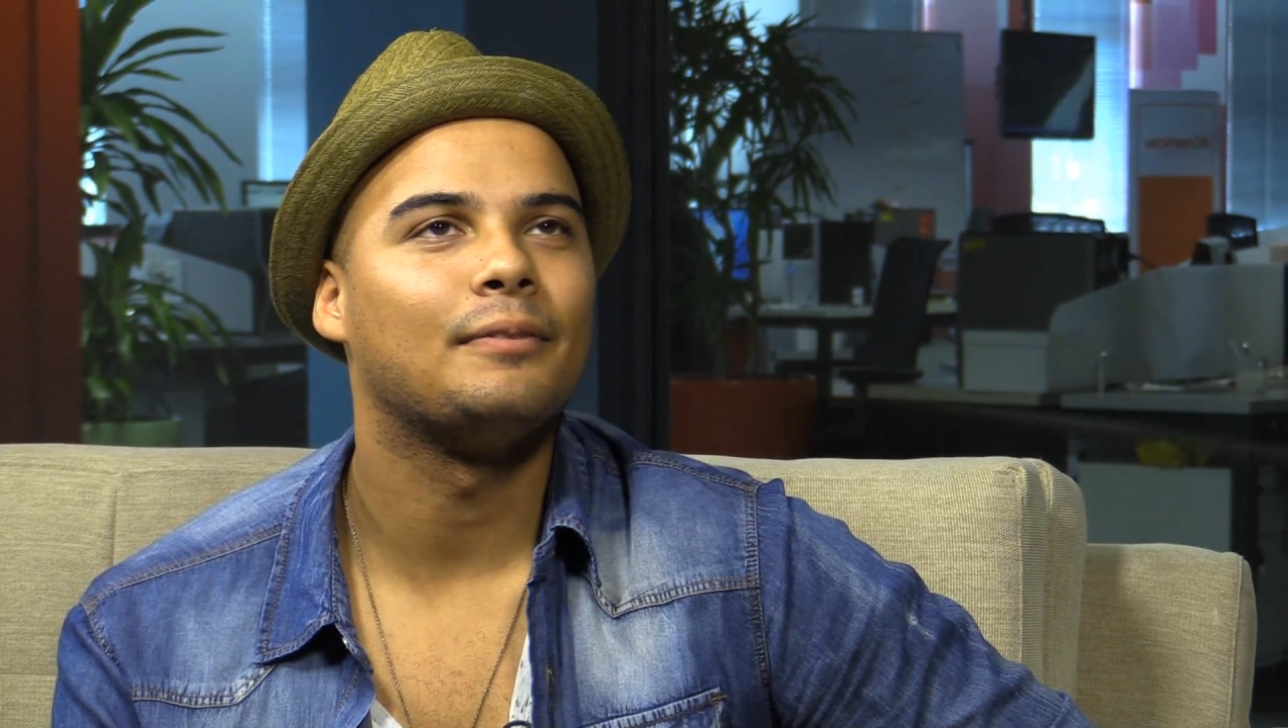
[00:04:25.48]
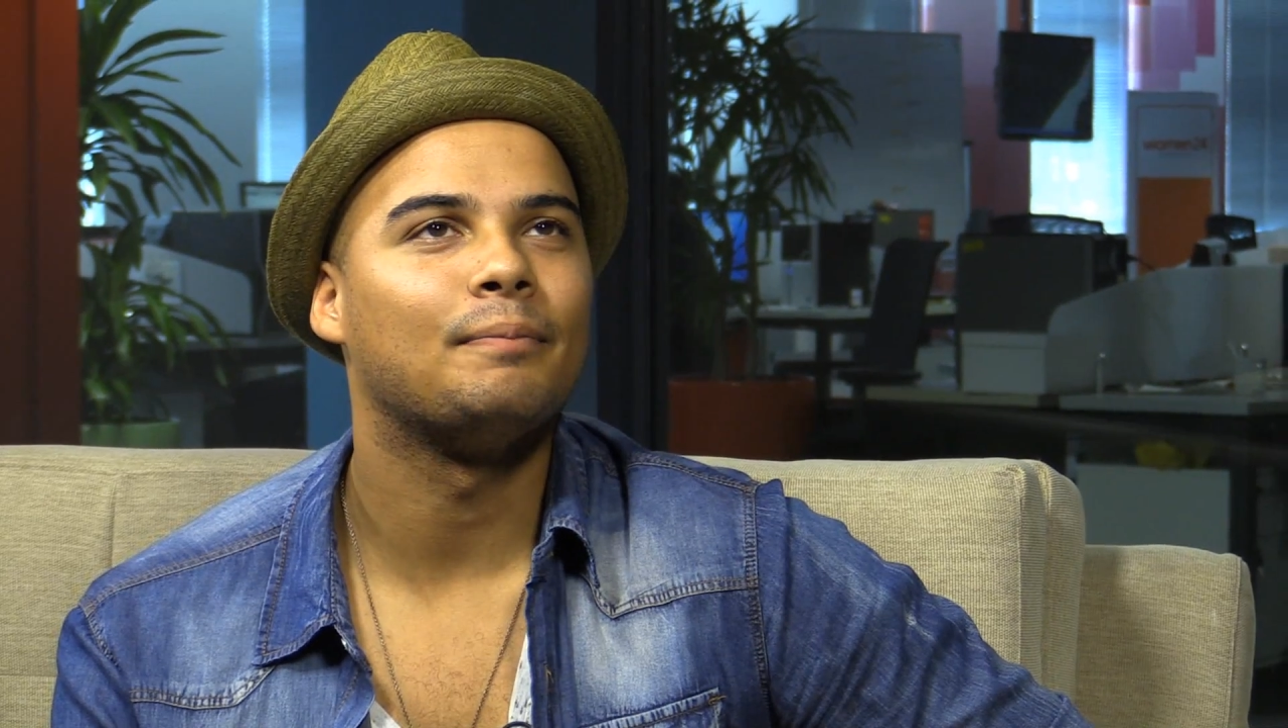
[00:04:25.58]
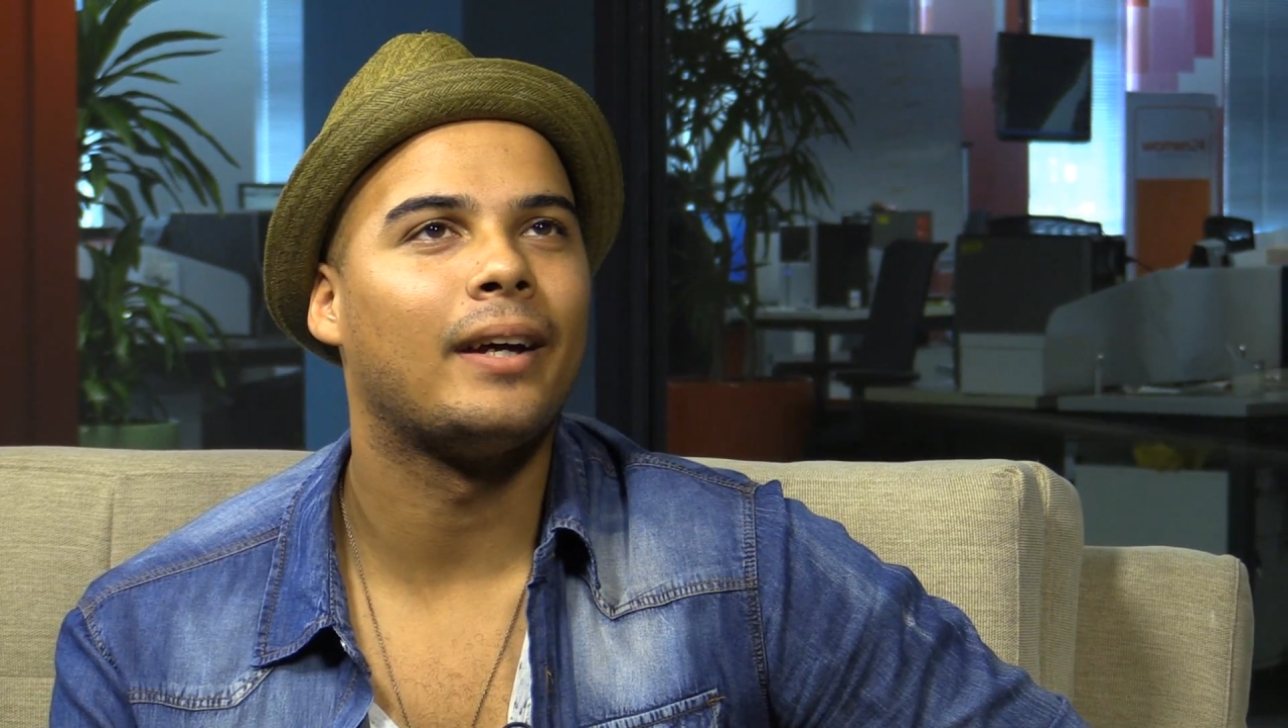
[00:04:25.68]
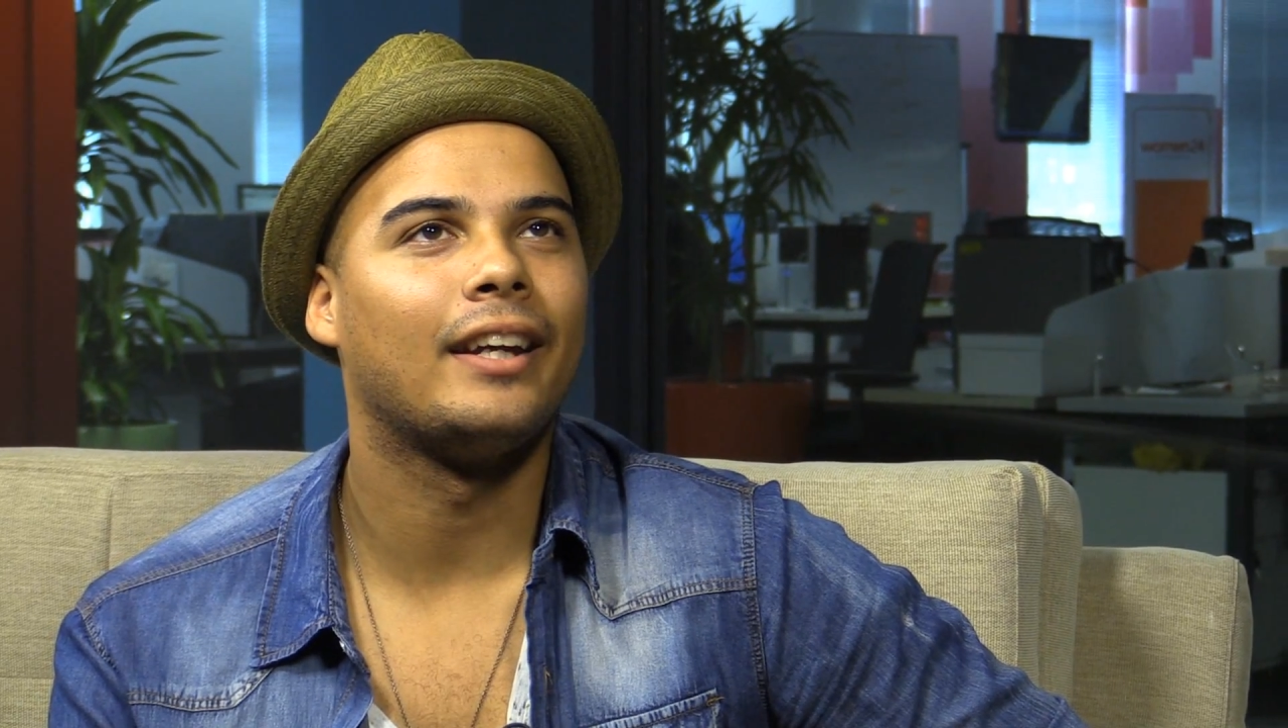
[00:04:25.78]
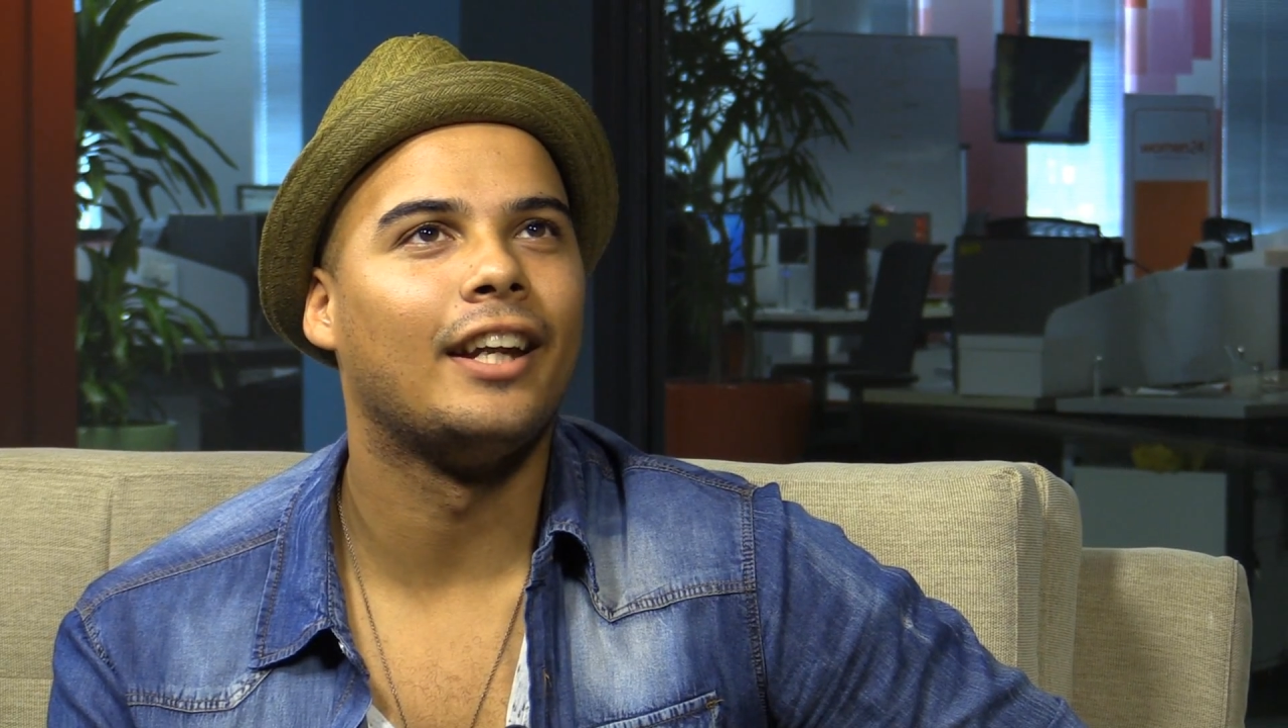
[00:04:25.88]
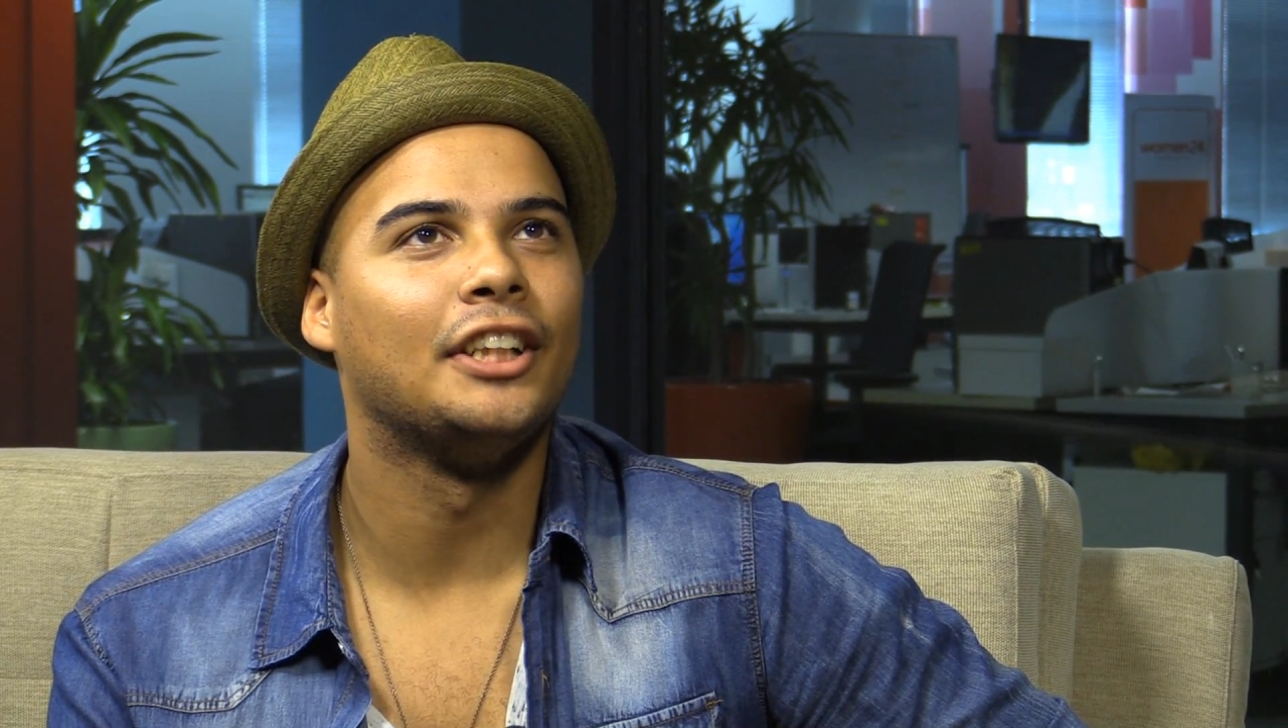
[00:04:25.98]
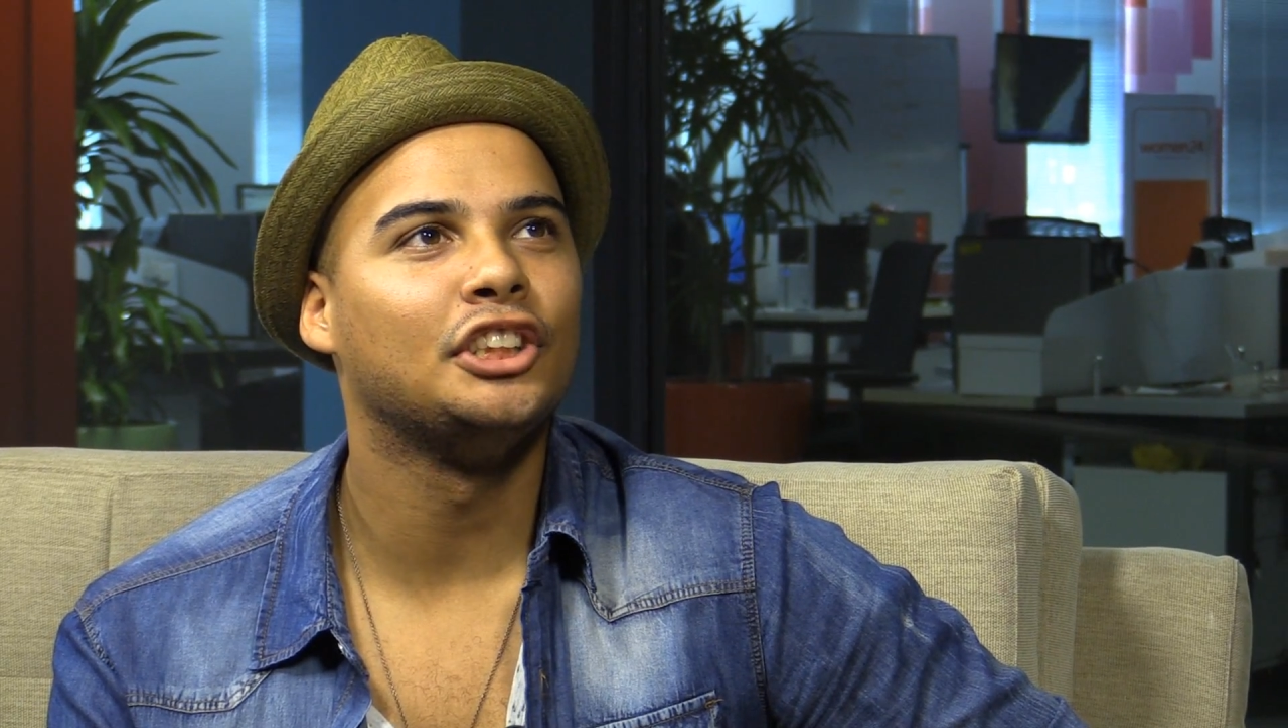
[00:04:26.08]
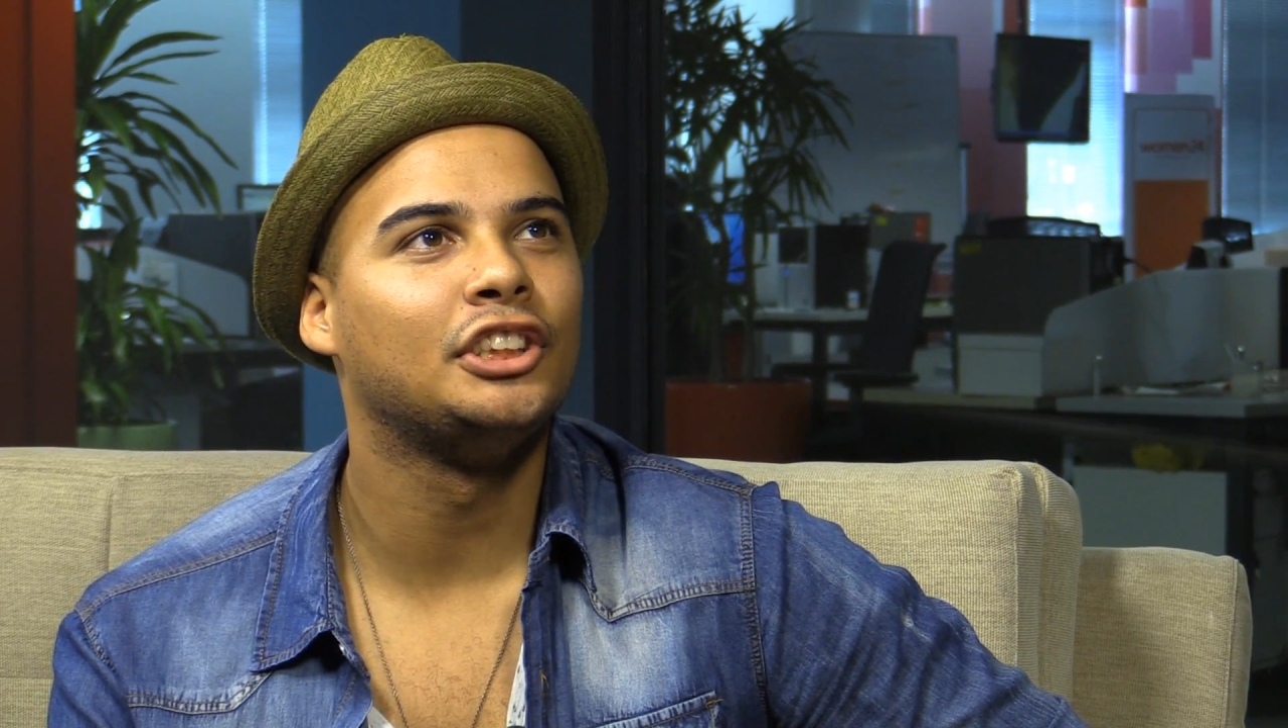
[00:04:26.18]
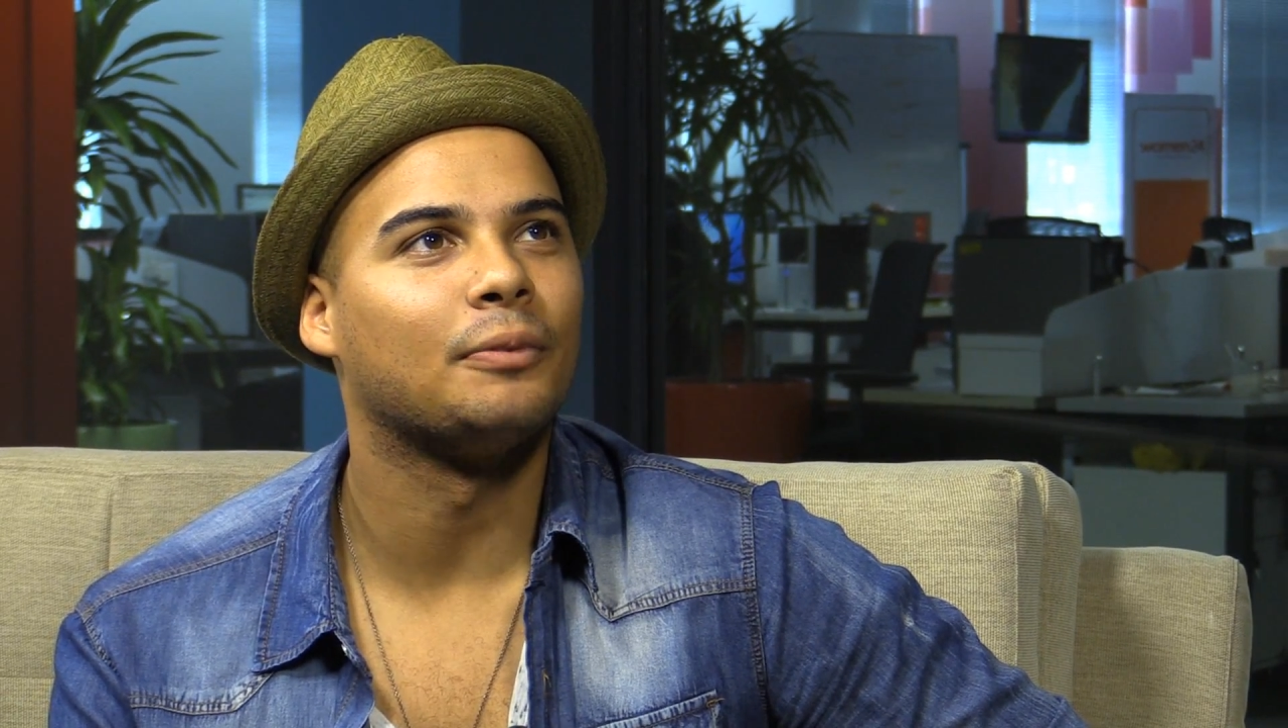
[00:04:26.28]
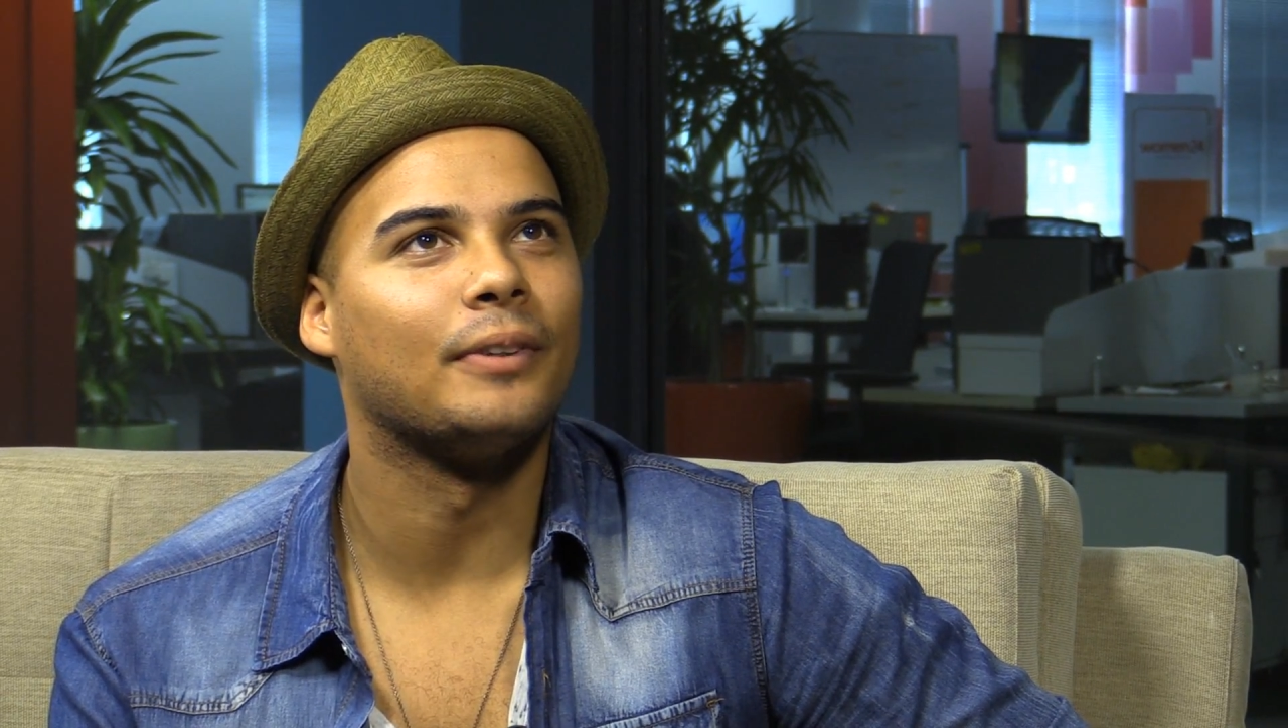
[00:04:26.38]
my
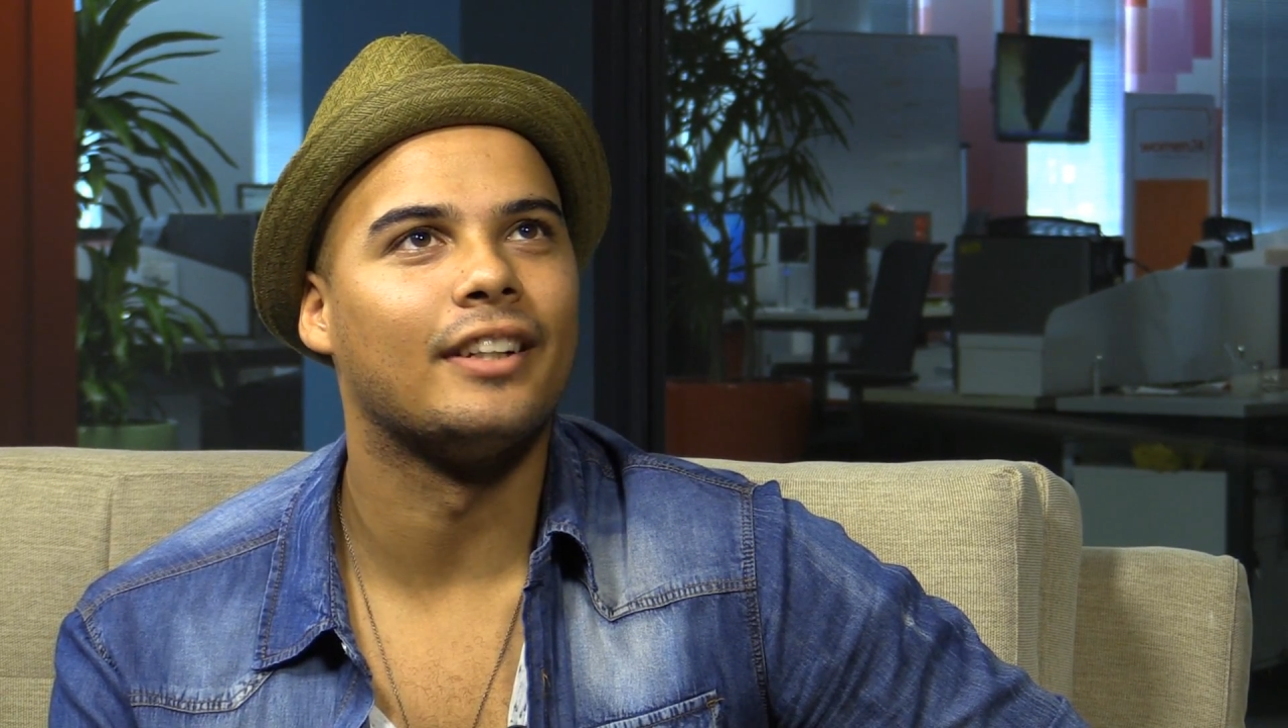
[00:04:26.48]
relationship with